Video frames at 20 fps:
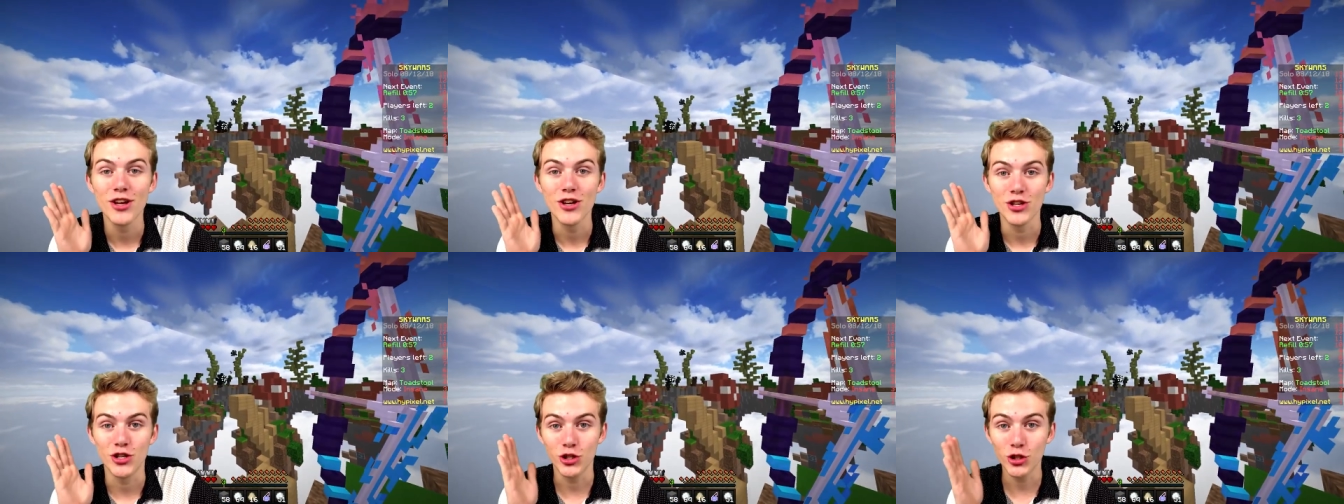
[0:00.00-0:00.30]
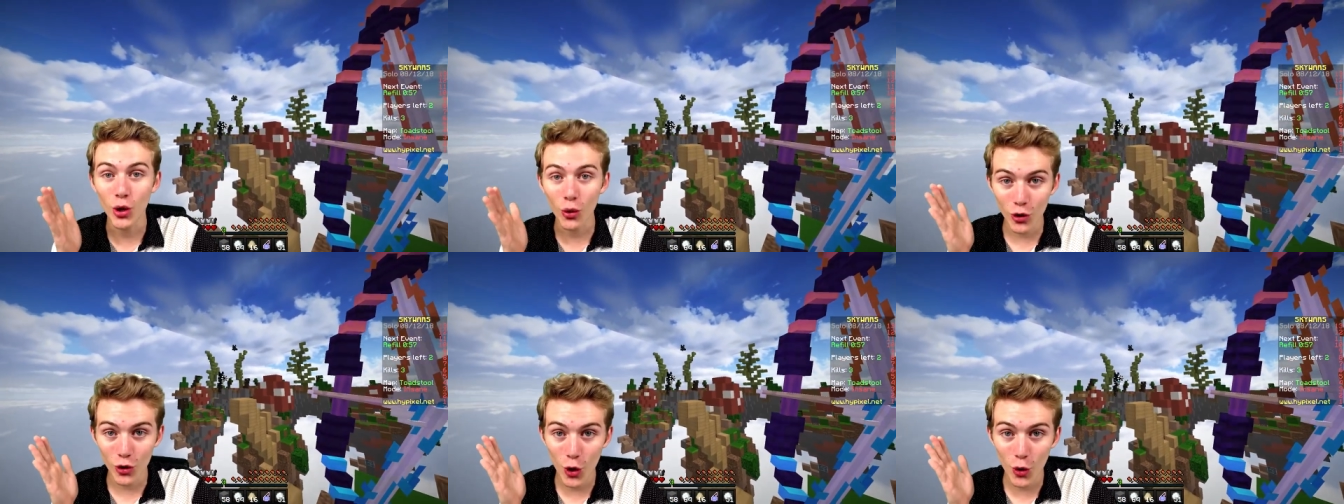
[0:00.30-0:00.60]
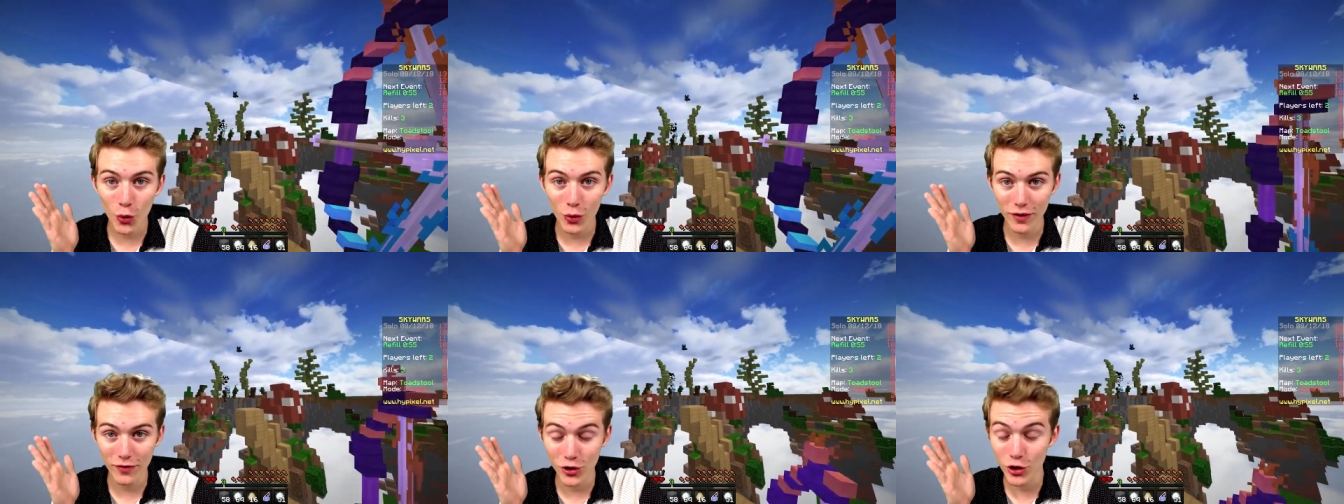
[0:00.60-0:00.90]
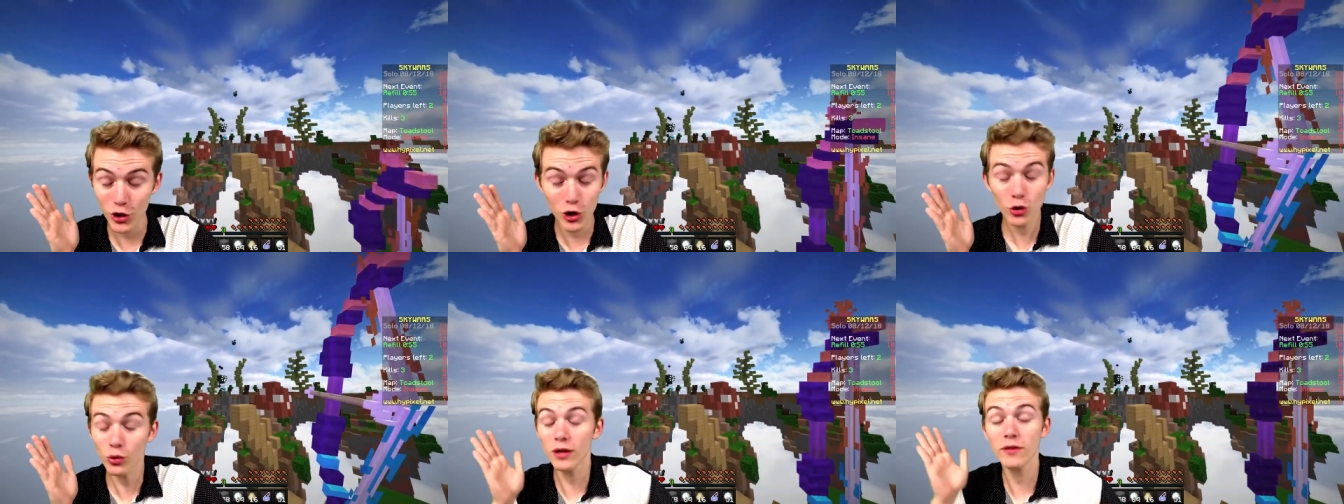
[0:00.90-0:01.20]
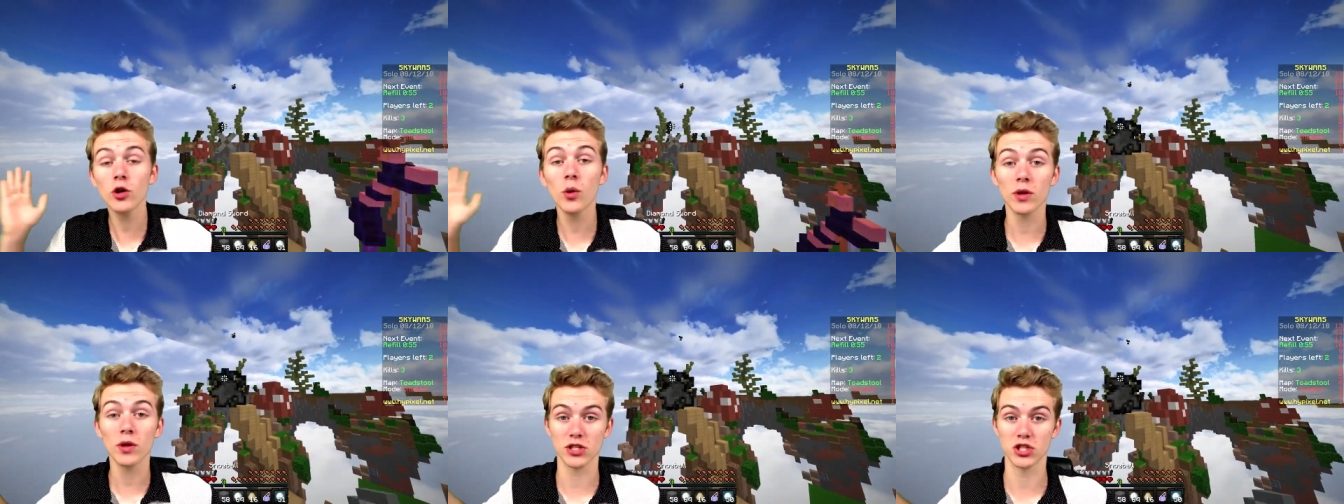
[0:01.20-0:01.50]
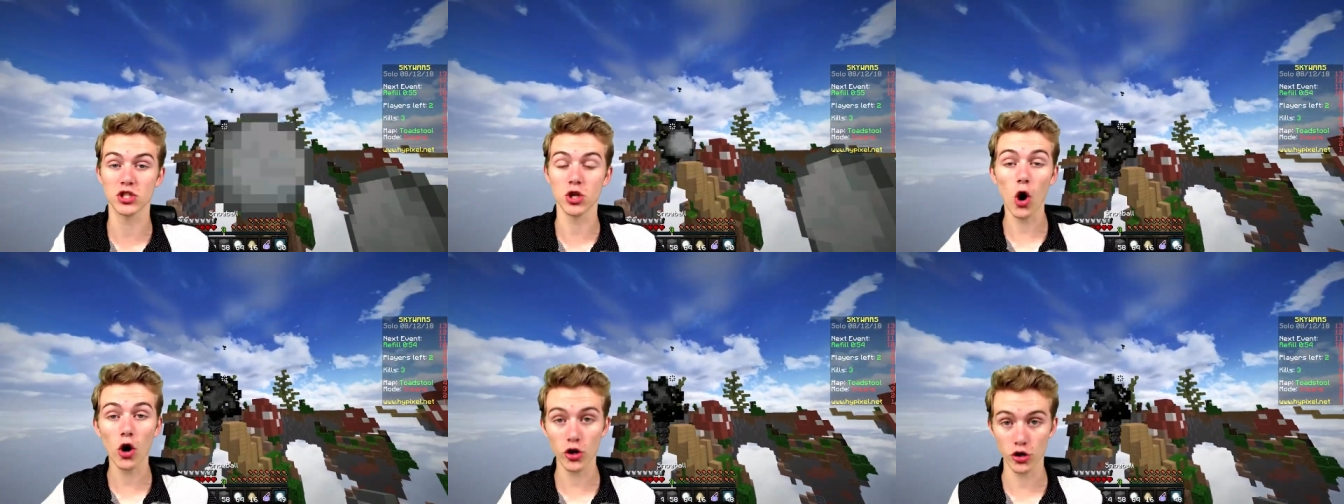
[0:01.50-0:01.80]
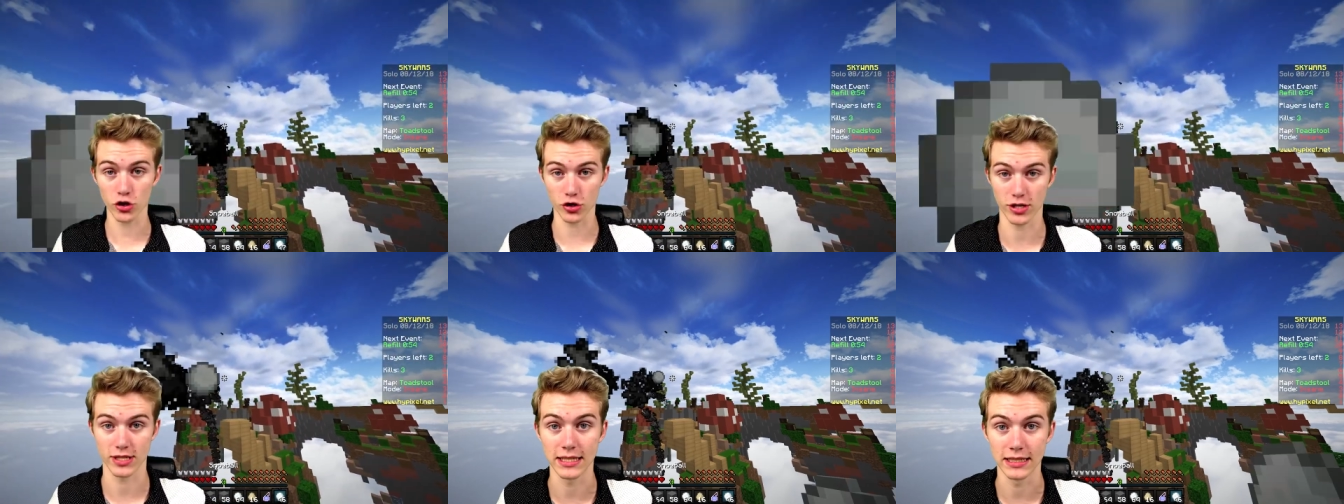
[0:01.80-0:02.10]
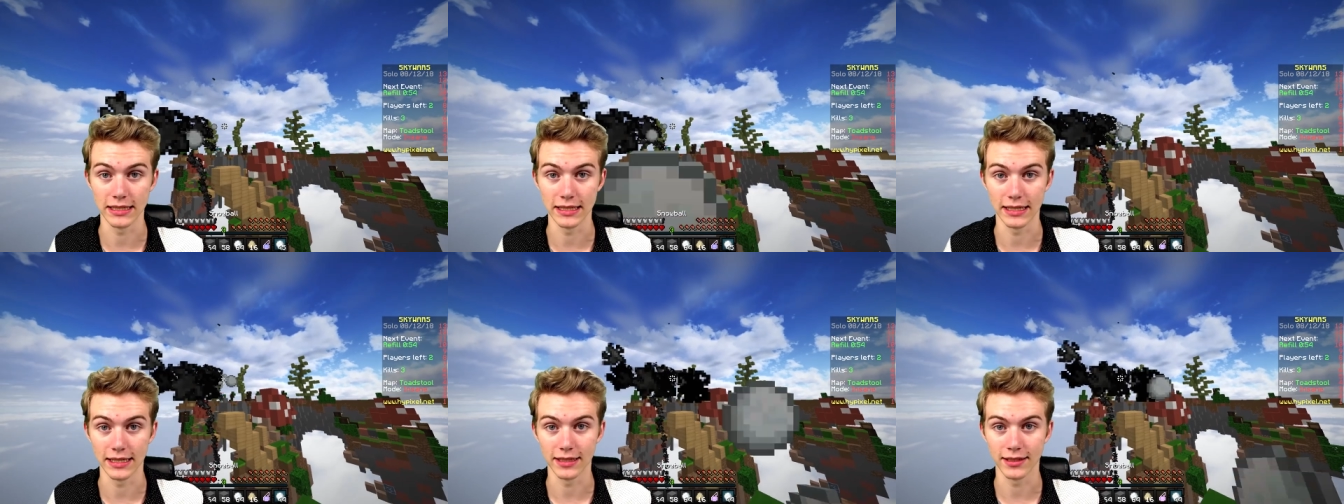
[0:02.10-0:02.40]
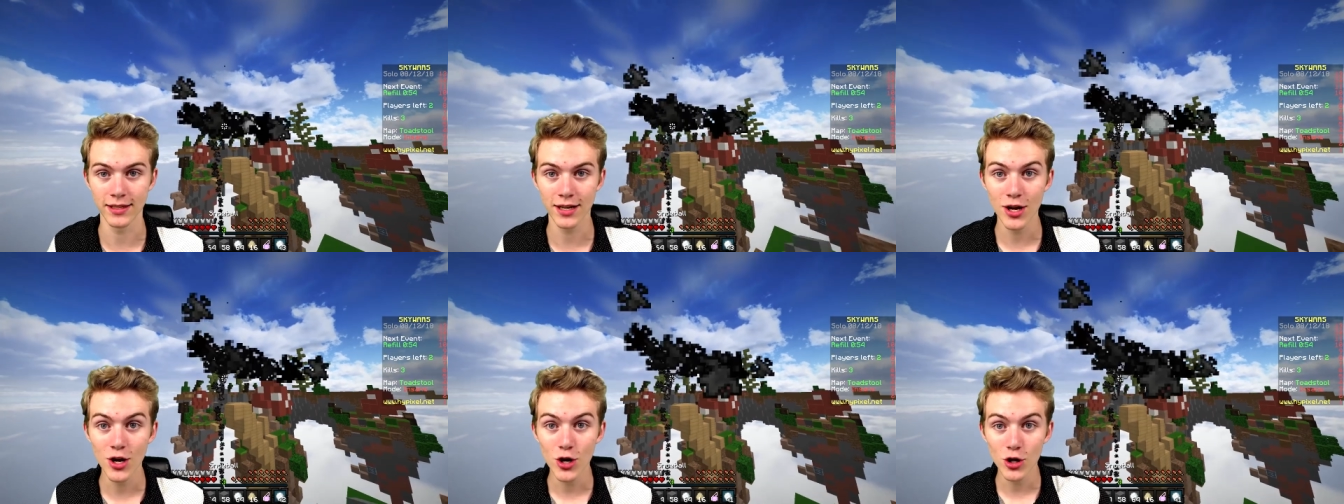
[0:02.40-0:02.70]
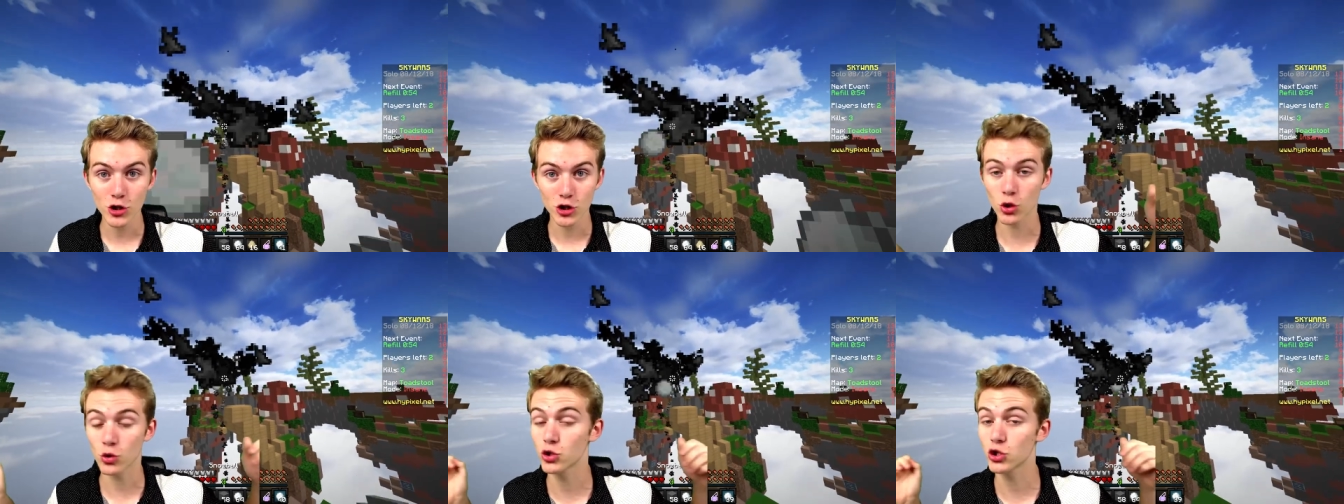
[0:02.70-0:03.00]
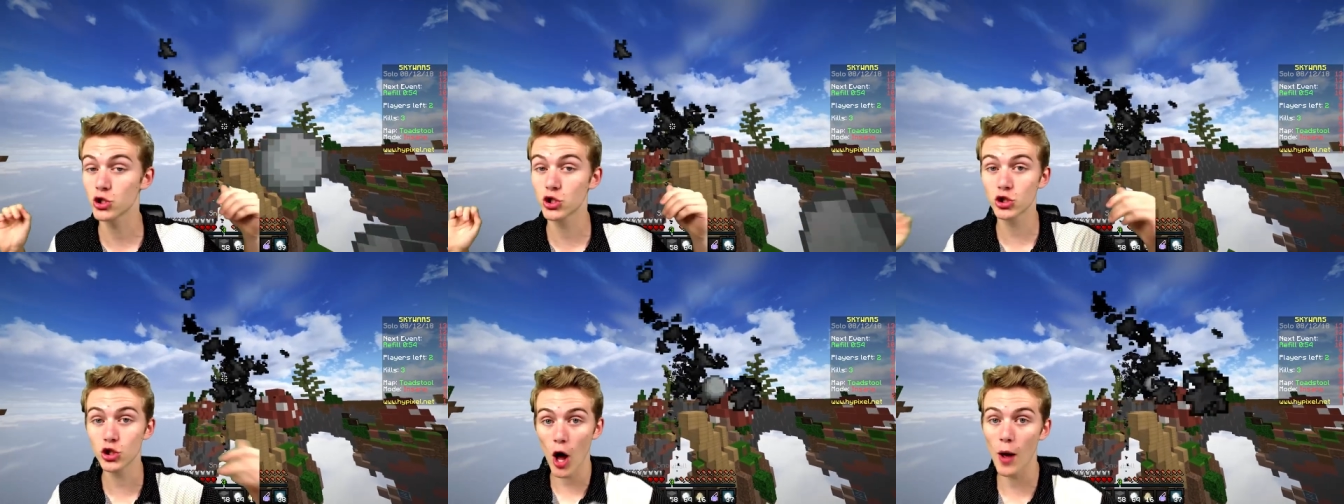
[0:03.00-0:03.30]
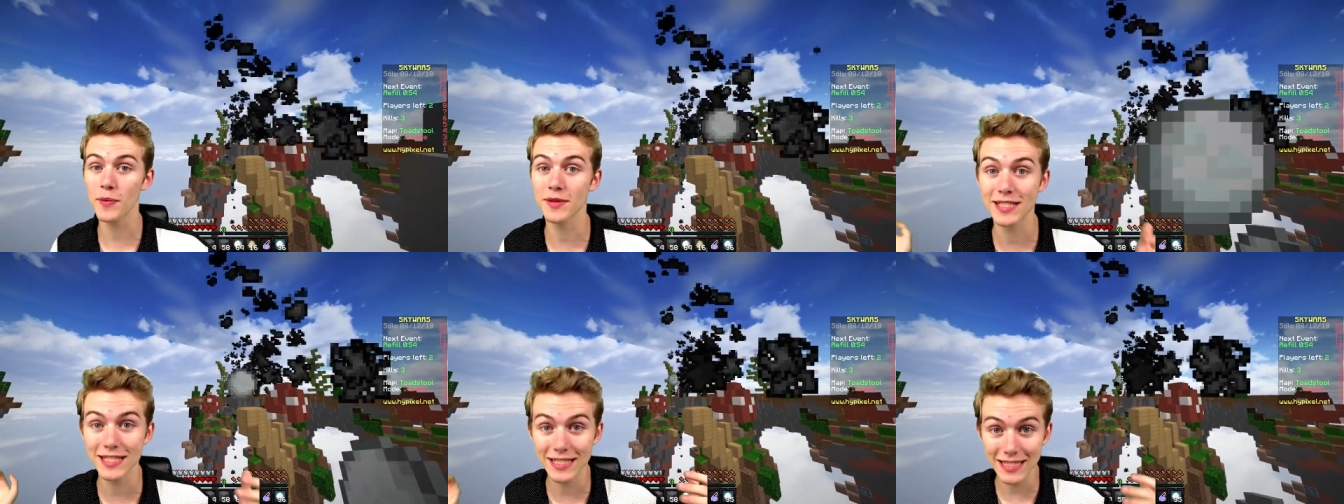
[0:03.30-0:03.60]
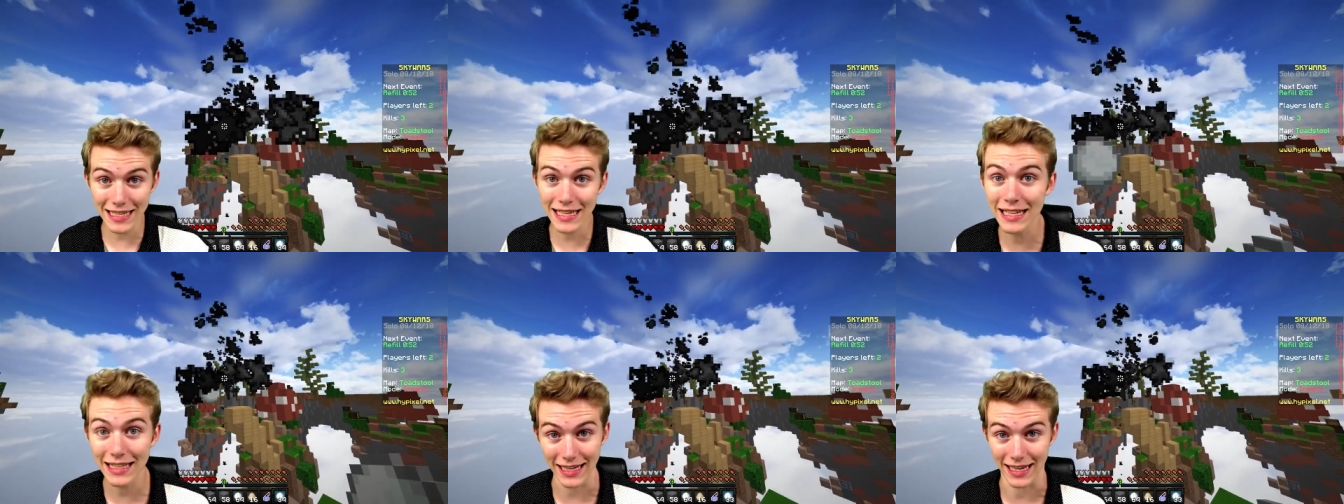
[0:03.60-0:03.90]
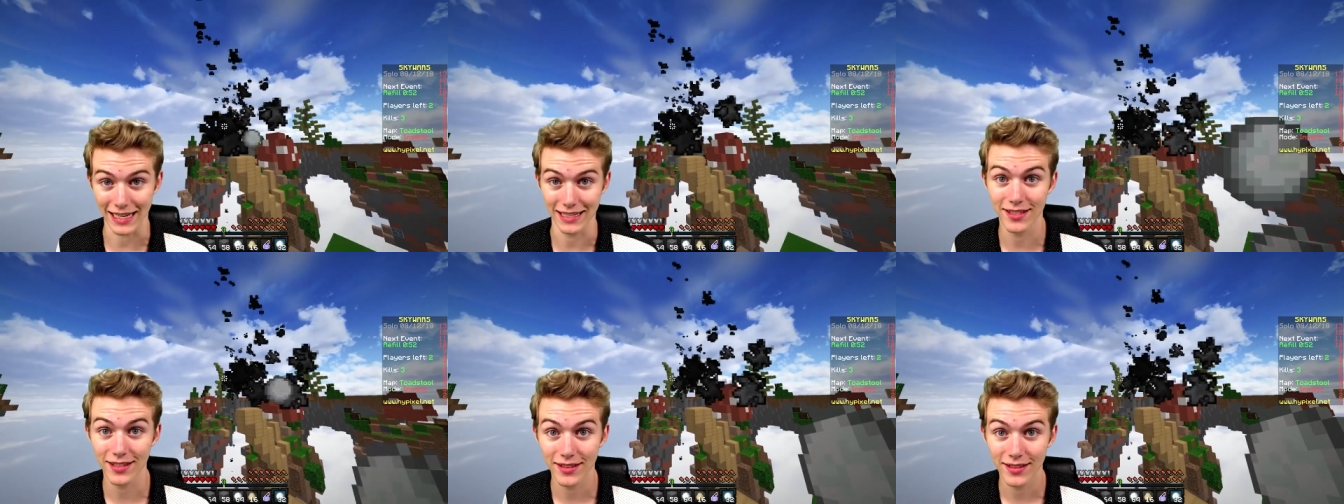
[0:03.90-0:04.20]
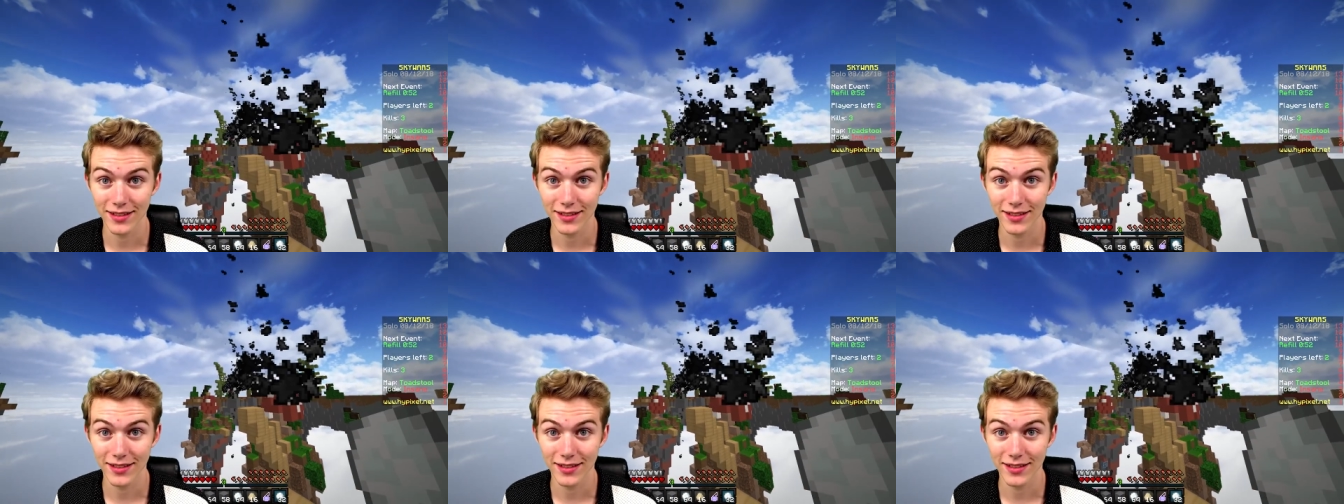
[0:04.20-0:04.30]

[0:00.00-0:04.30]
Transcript: you don't know even you don't even know what song you're singing, so stop singing it.